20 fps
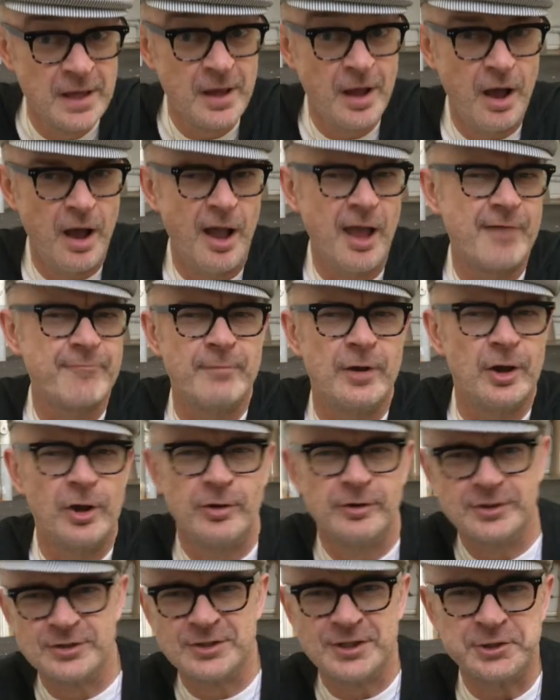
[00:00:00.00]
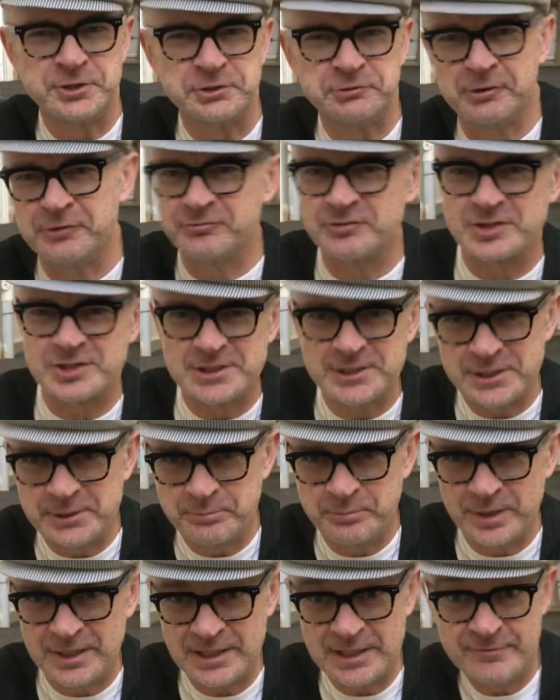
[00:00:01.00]
I have my own agenda, obviously,
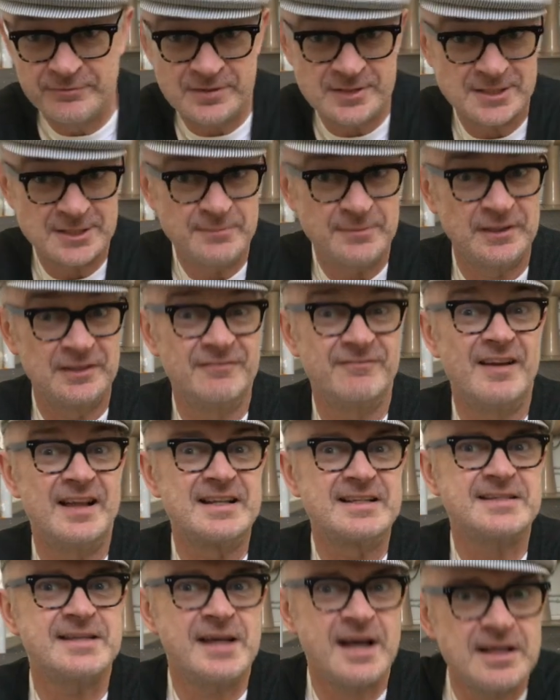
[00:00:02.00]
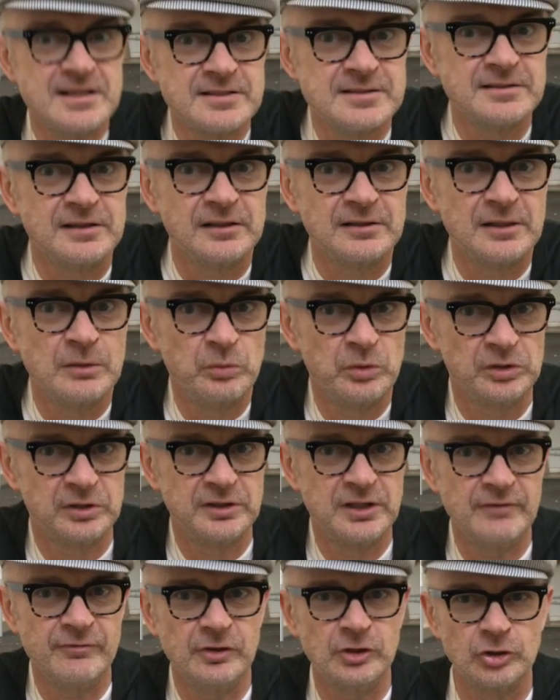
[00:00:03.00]
but if there's something fantastic, then we'll
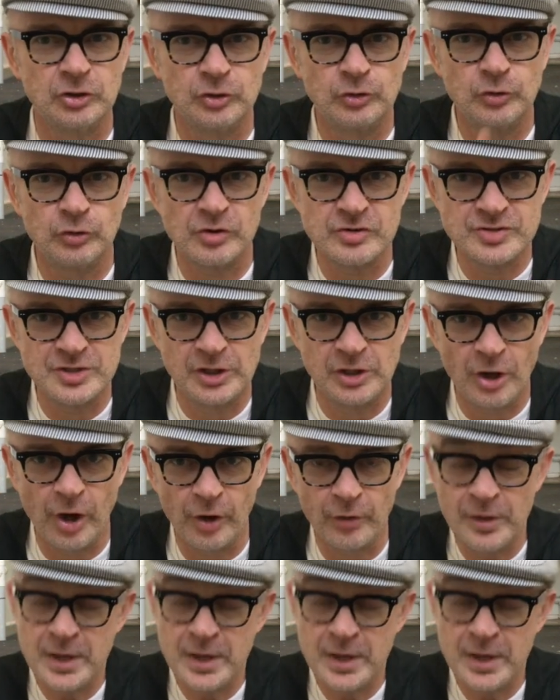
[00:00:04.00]
give it a good Aussie go.